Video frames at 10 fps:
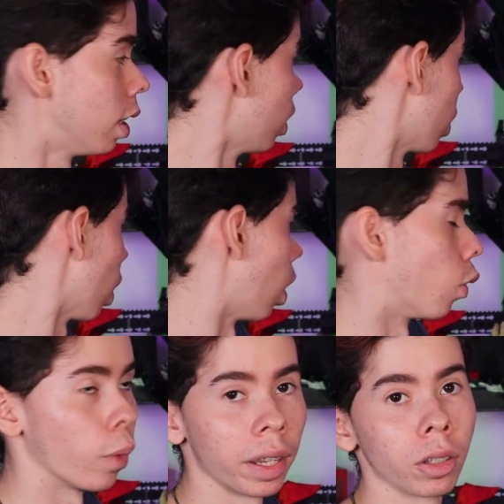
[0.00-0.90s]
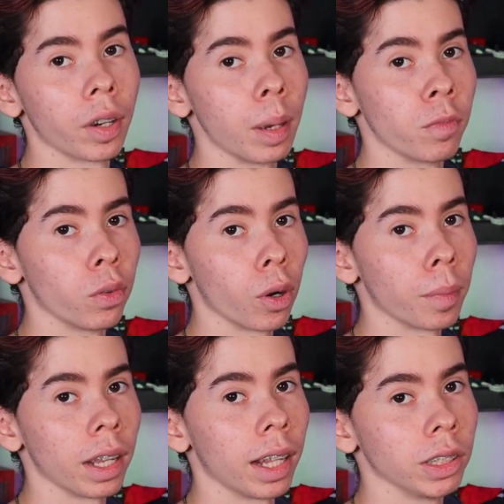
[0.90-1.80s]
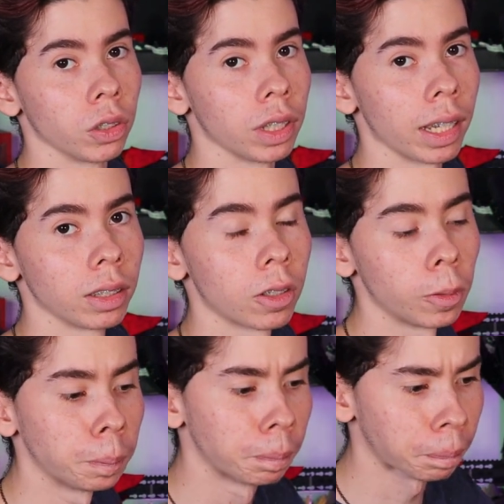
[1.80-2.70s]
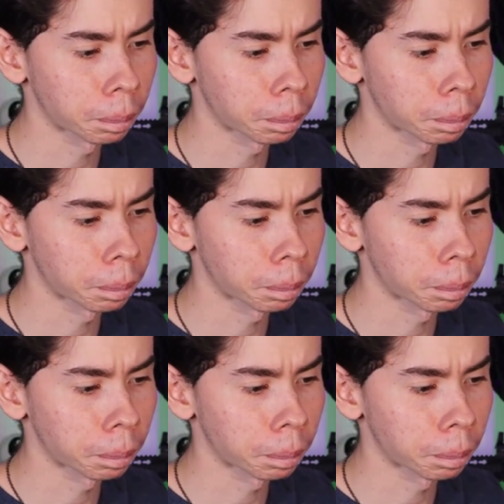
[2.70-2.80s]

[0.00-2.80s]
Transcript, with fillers: my uh, regular M4 my Lancer Tactical